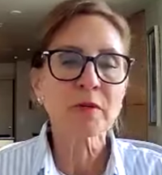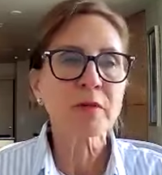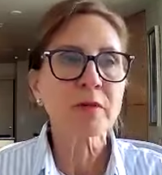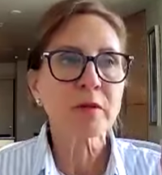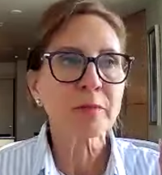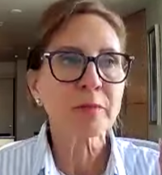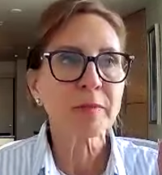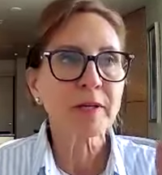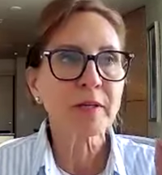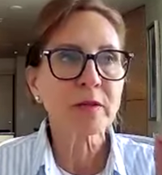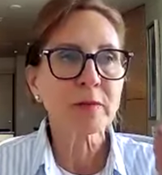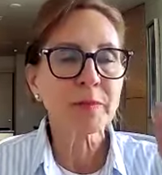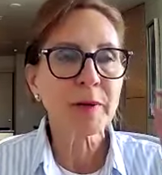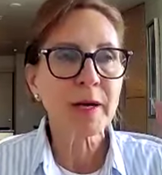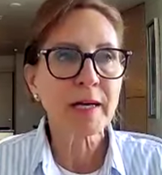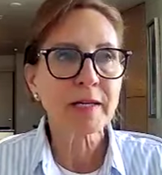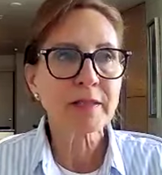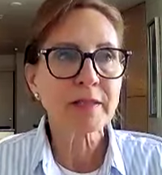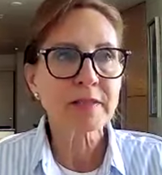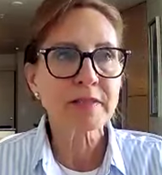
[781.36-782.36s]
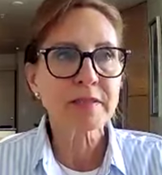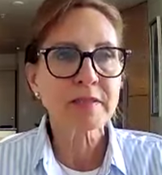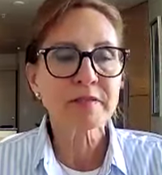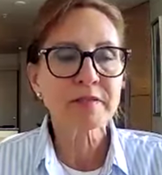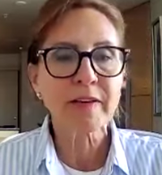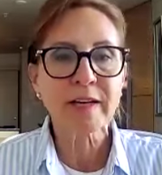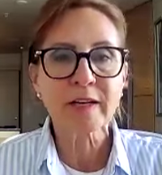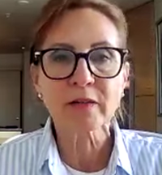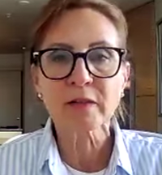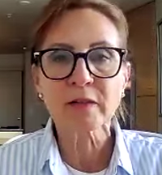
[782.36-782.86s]
or a better positive
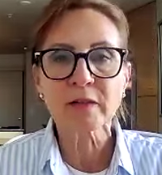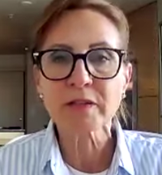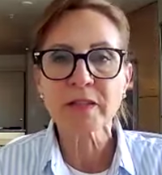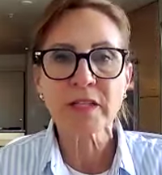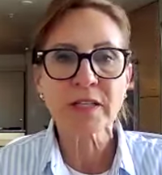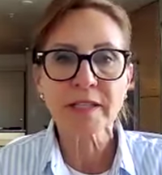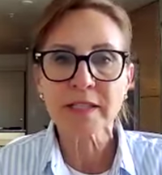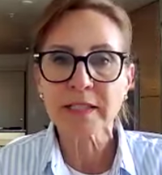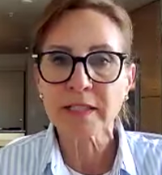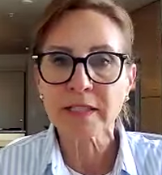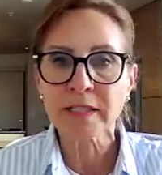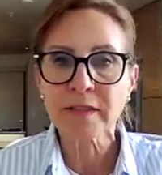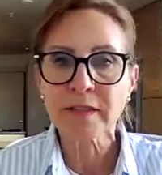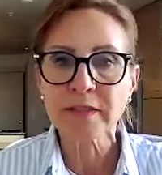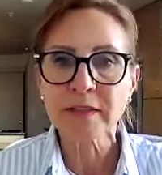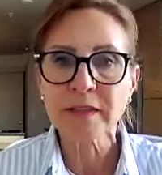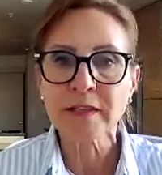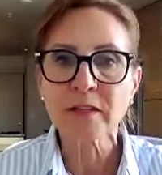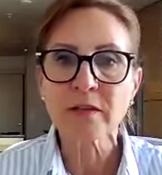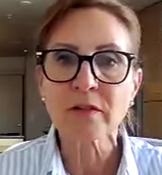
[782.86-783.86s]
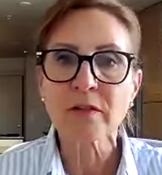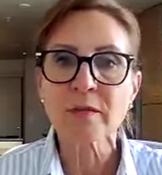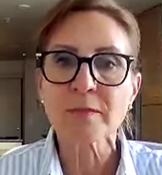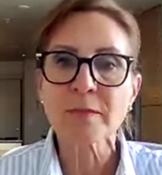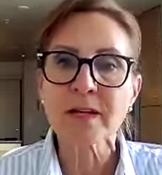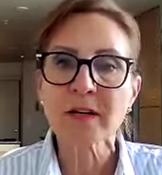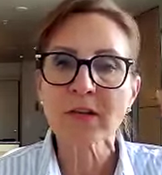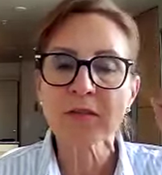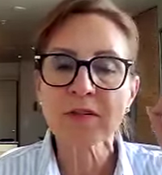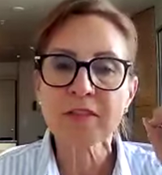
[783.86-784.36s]
outlook on anything or a
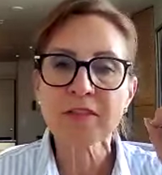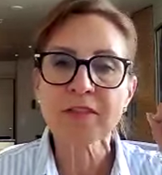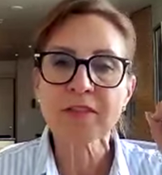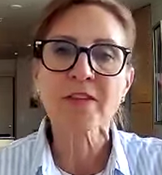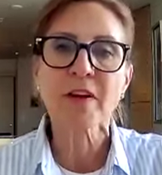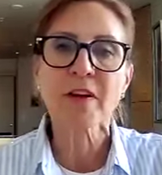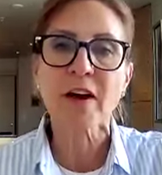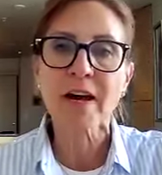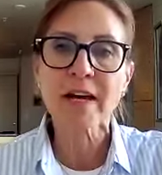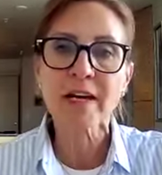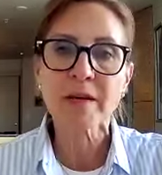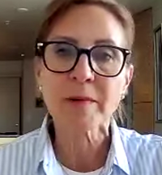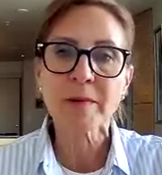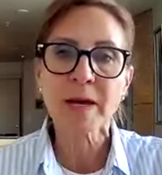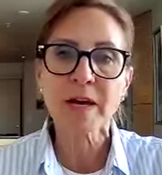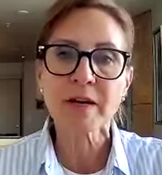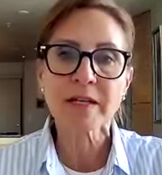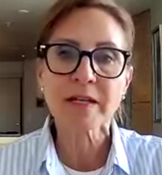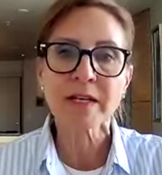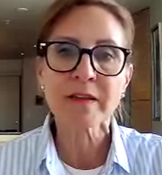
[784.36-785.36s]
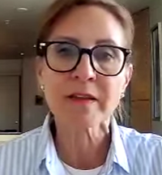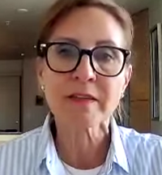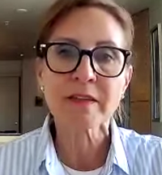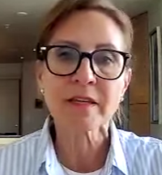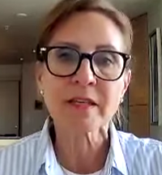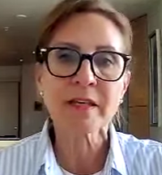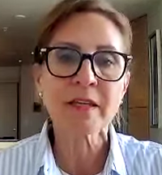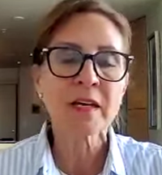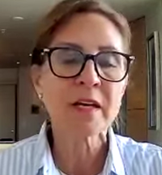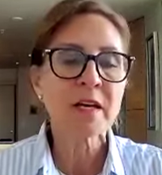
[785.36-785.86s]
better thought about
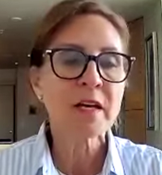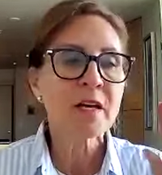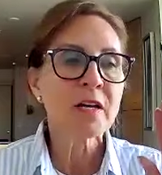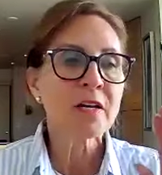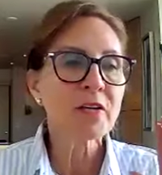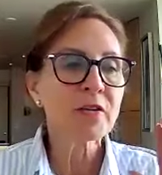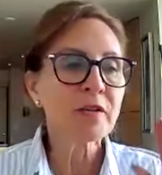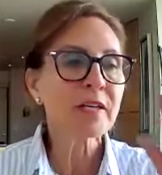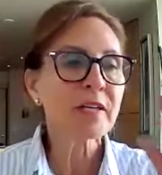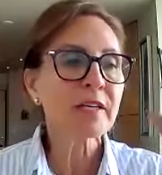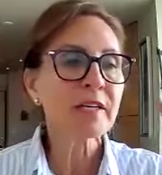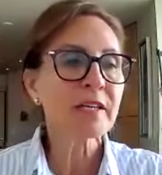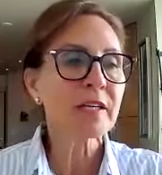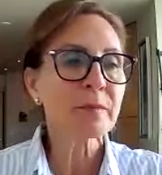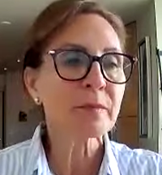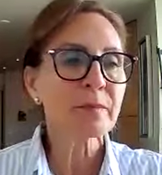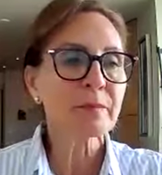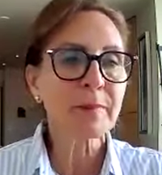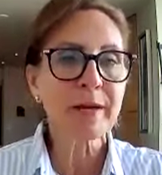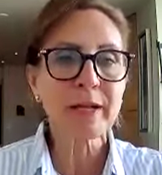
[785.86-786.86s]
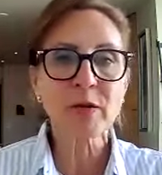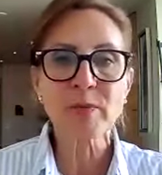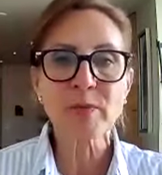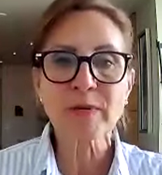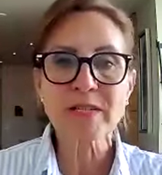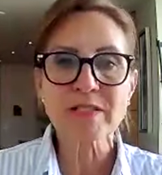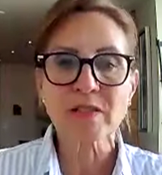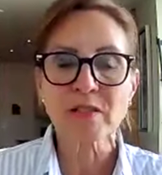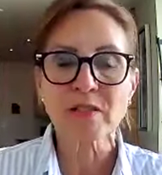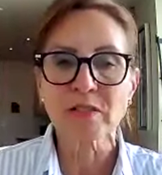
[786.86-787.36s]
anything, you're going to get a better
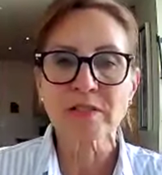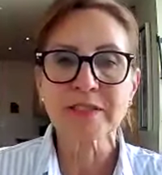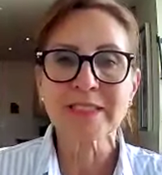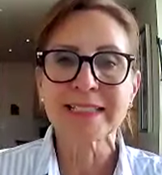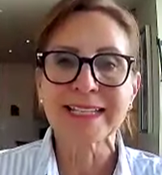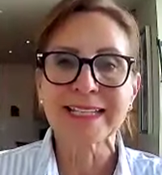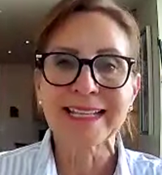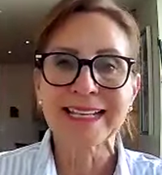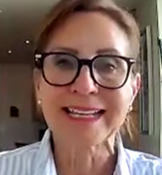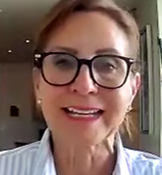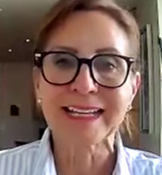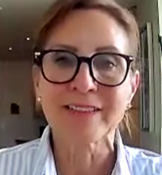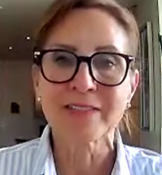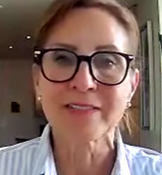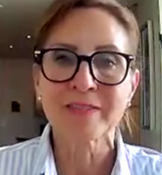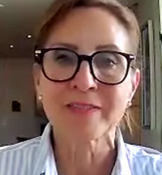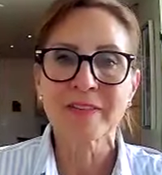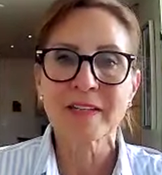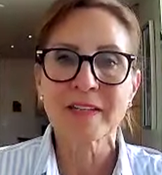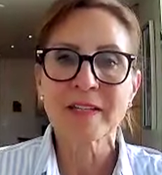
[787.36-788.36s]
result in life.